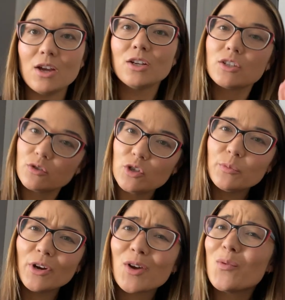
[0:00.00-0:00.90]
So
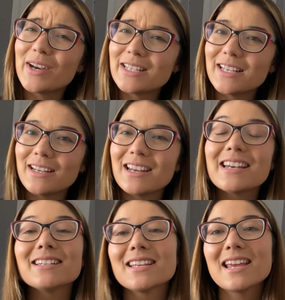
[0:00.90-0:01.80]
turmeric, what is it?
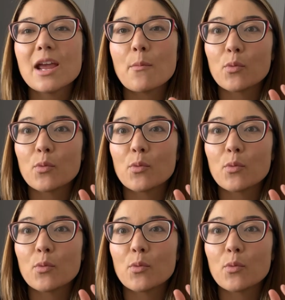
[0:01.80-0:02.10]
It is a